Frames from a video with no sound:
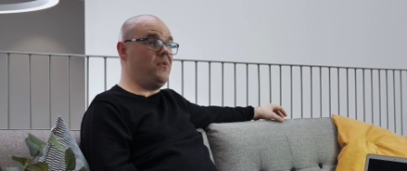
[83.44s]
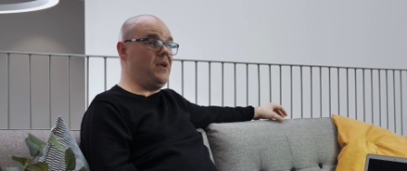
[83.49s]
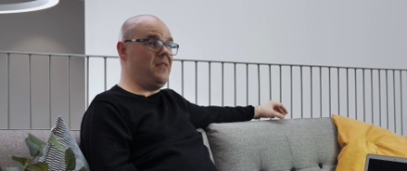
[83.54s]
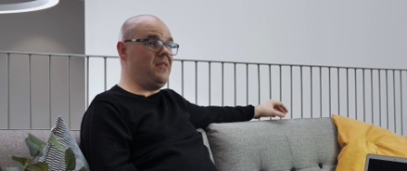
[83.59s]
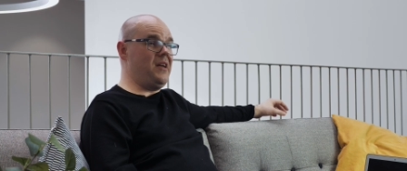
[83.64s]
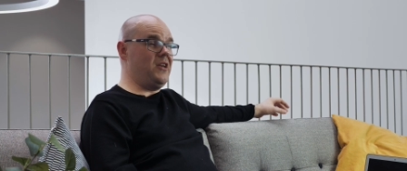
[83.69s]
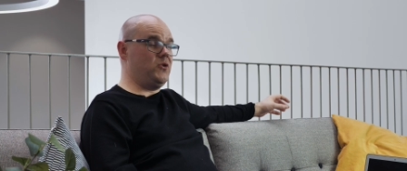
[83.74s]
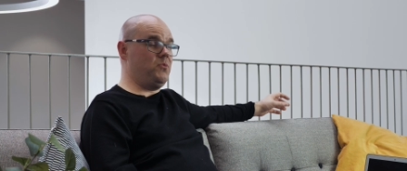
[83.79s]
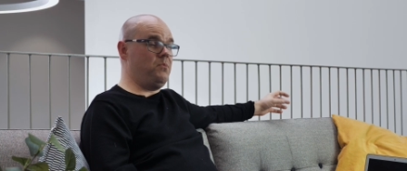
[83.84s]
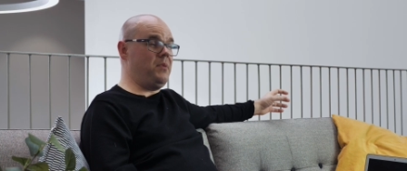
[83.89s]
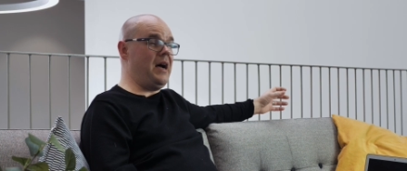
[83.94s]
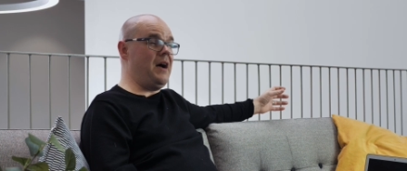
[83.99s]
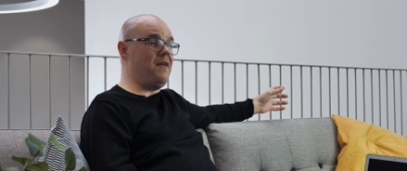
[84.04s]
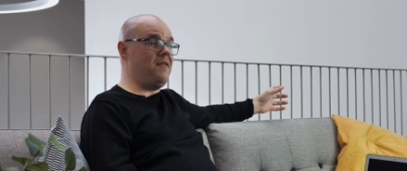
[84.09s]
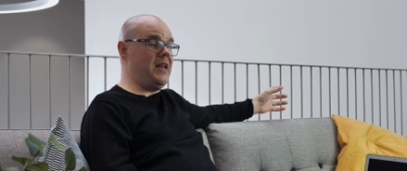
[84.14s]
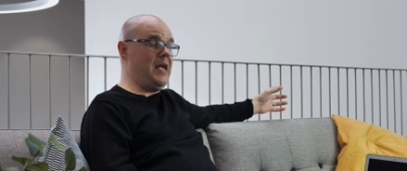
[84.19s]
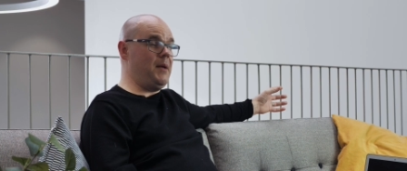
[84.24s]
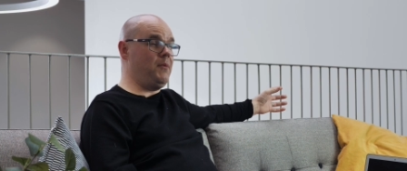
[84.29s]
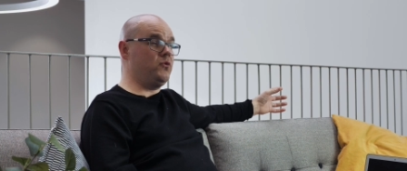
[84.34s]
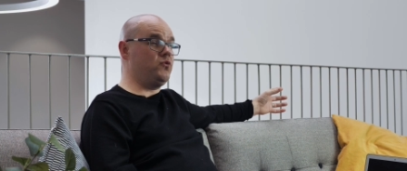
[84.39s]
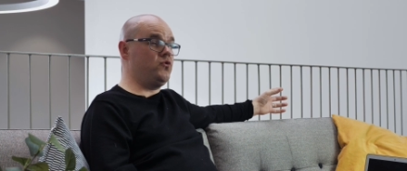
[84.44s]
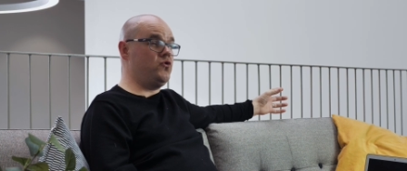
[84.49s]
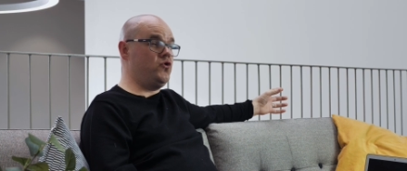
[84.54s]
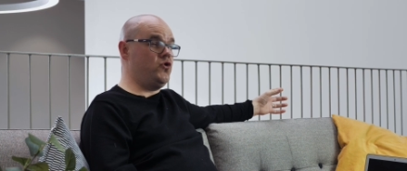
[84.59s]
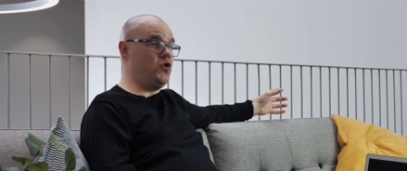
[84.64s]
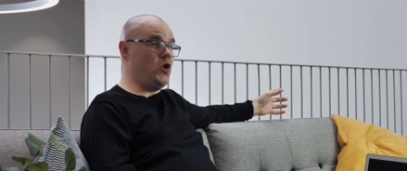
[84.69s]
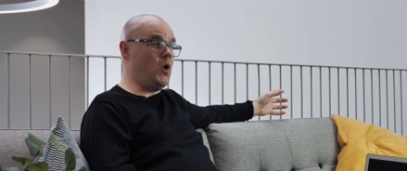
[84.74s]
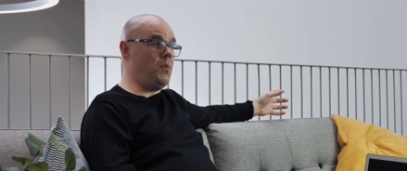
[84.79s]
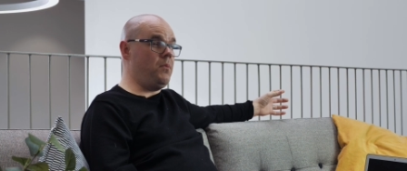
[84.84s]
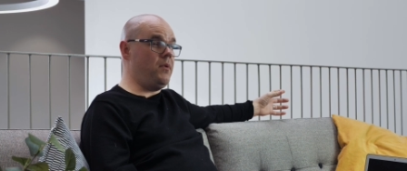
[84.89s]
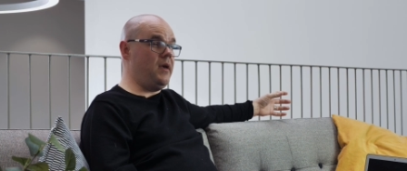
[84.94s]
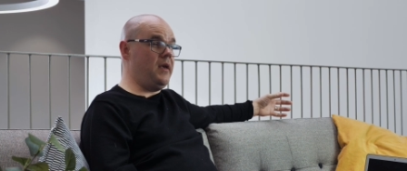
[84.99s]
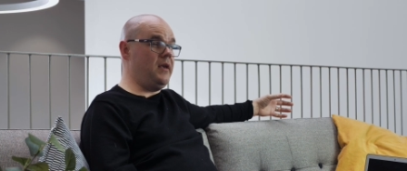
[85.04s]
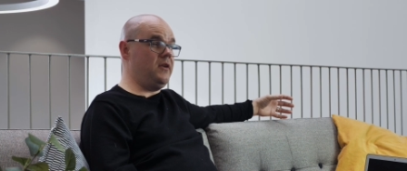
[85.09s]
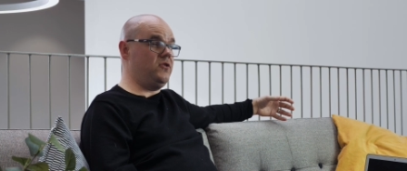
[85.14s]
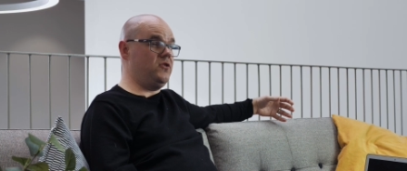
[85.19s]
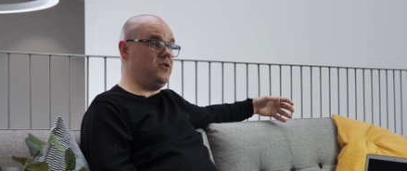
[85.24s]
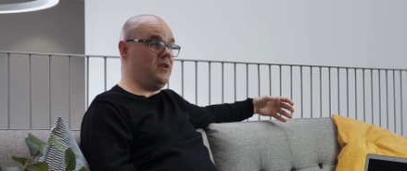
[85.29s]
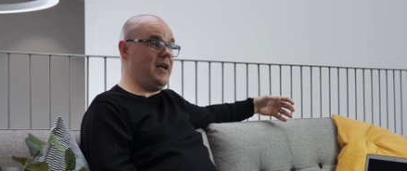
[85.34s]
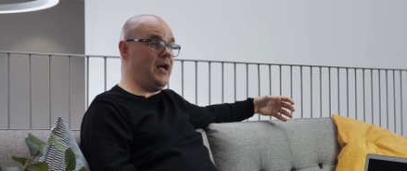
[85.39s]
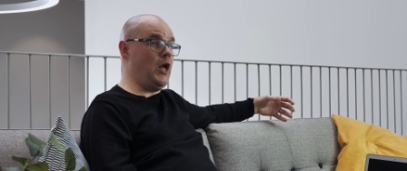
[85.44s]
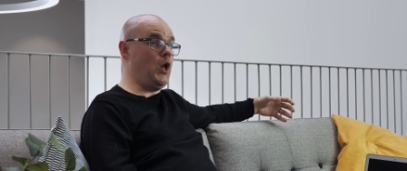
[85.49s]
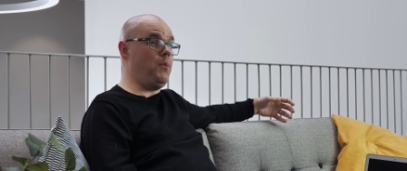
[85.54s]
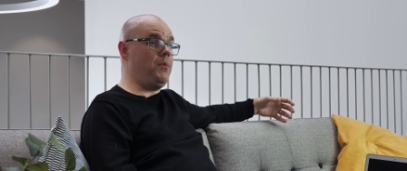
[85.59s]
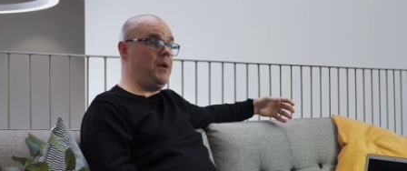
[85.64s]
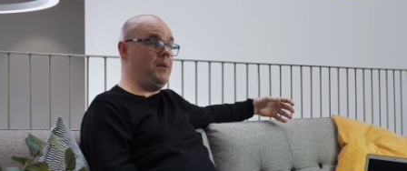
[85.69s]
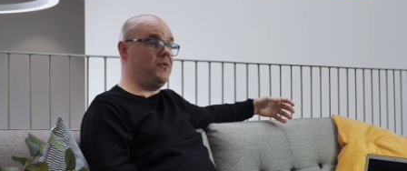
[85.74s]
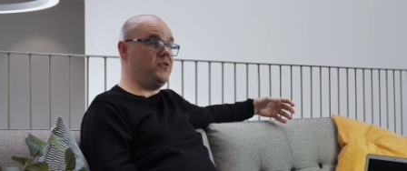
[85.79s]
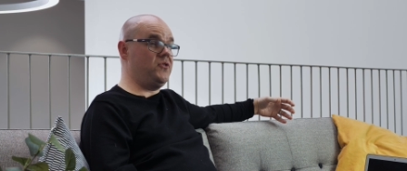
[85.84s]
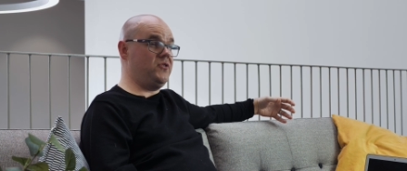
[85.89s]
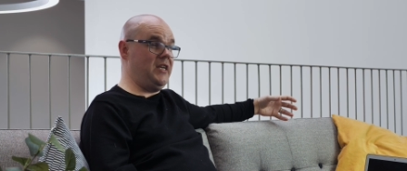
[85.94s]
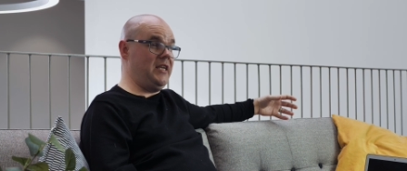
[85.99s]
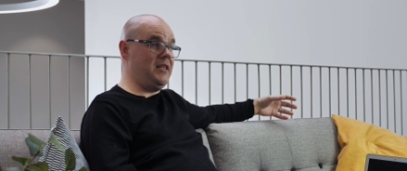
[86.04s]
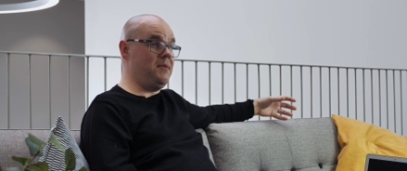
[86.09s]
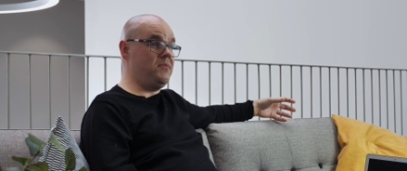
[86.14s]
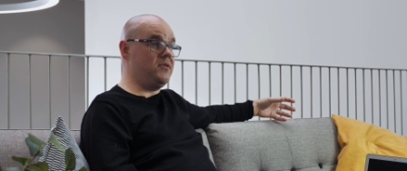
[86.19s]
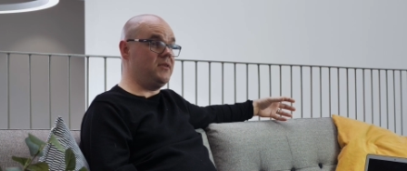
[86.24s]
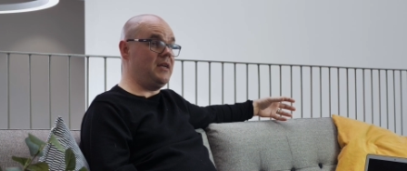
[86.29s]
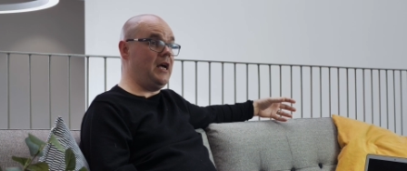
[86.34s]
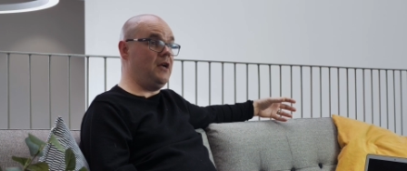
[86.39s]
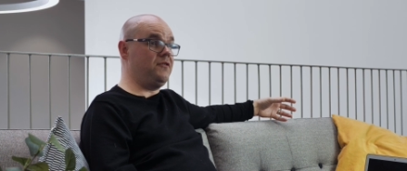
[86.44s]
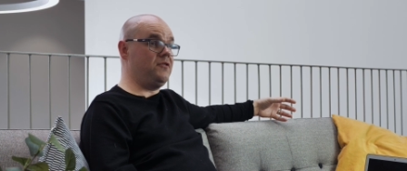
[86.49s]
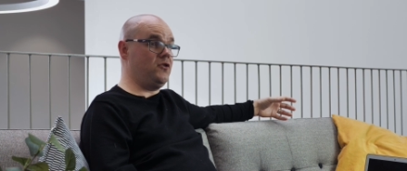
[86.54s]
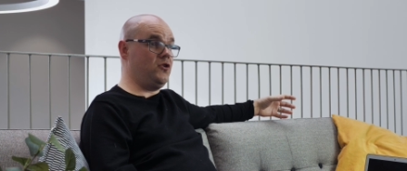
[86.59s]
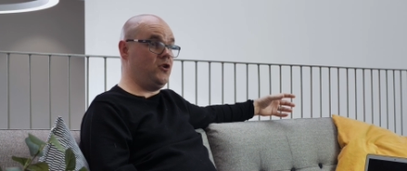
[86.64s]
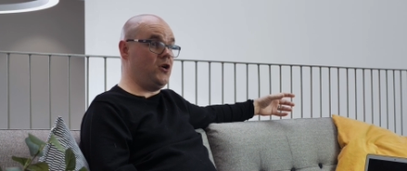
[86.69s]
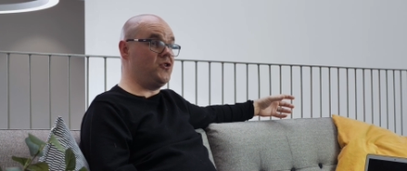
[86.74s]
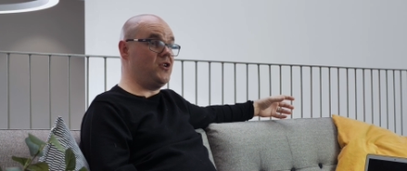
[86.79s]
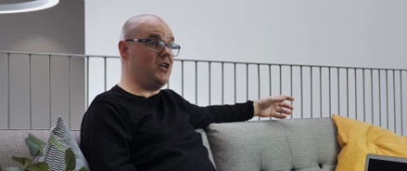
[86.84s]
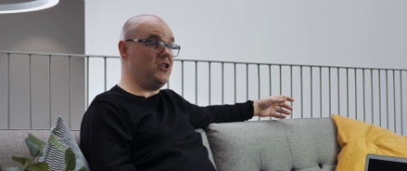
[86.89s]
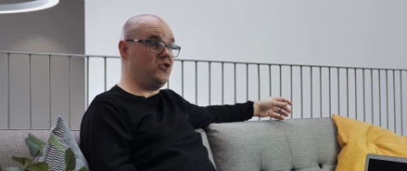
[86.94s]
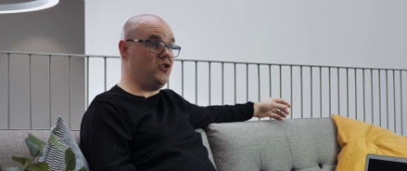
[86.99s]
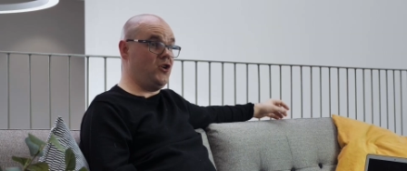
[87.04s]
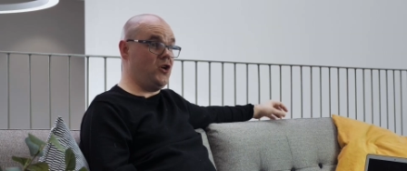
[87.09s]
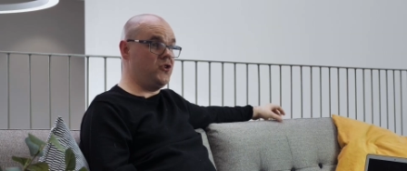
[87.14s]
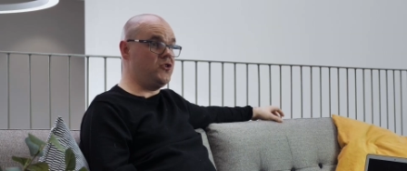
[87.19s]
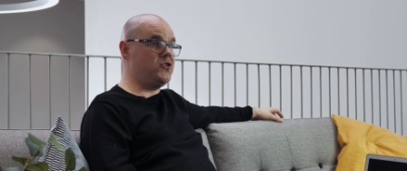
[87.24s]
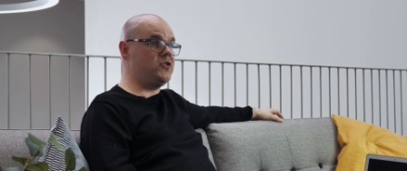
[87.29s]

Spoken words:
And that's part of Enable's job, is to help people see themselves as God